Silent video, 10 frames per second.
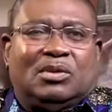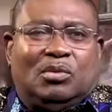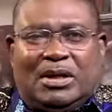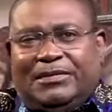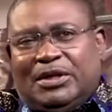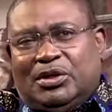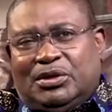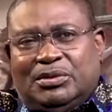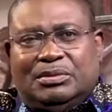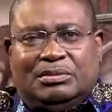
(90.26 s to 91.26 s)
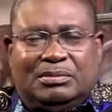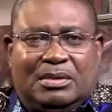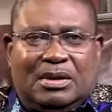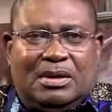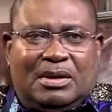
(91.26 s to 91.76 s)
whatever you do,
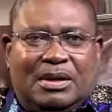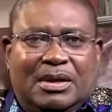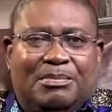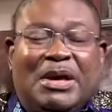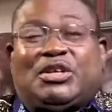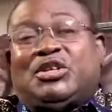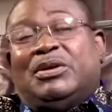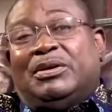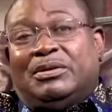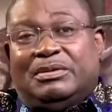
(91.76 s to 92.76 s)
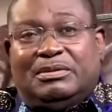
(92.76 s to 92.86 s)
make sure